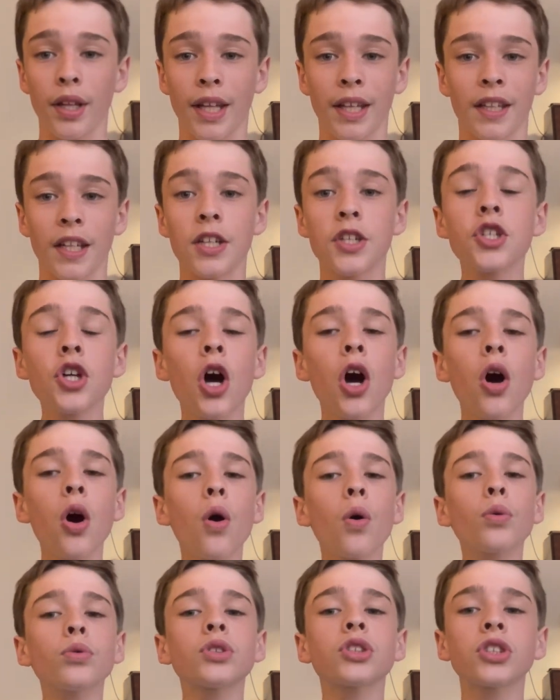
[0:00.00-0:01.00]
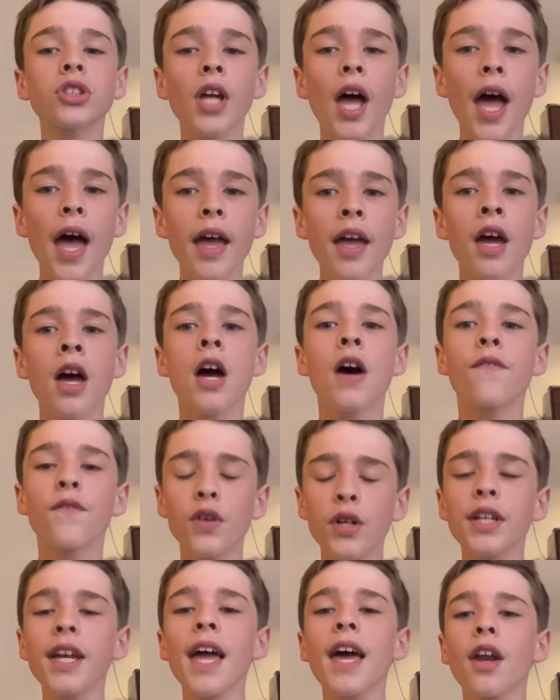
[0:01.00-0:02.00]
Like the Don't Stay,
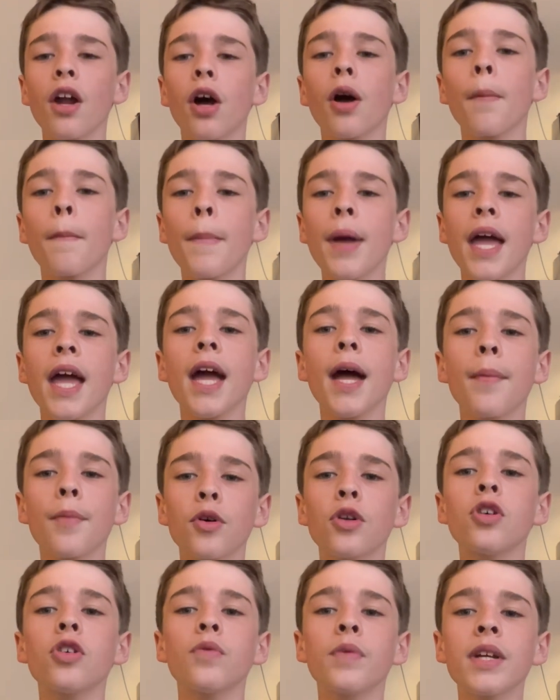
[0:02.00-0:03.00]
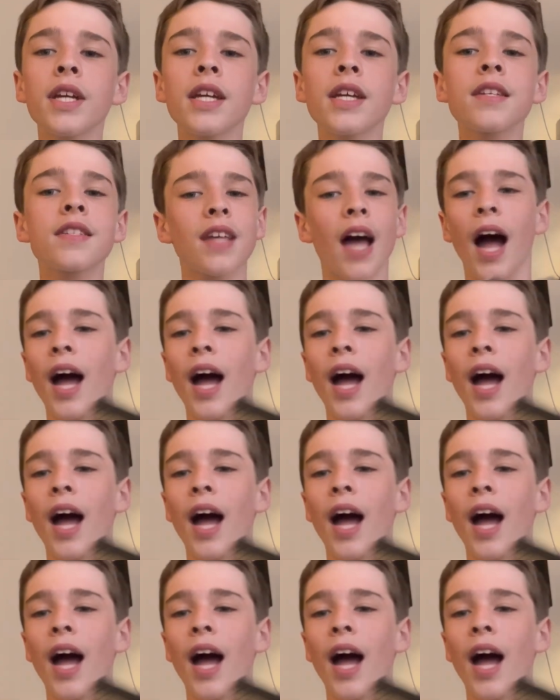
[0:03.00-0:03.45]
Forget All Memories.